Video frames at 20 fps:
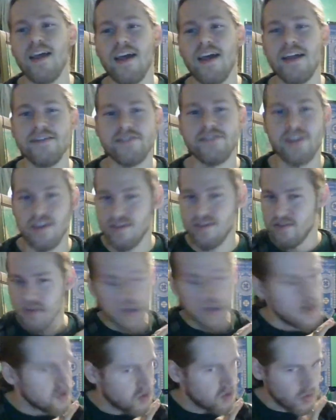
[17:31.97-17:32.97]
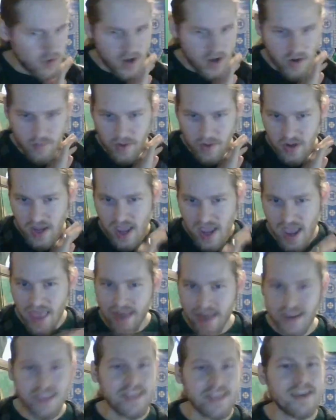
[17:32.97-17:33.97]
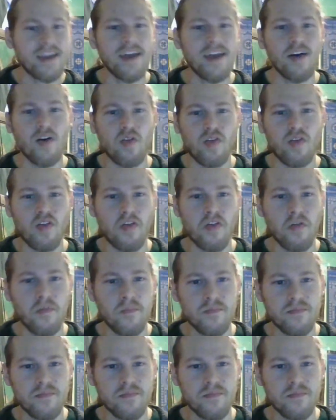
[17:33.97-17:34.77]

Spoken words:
and just don't care about anything else.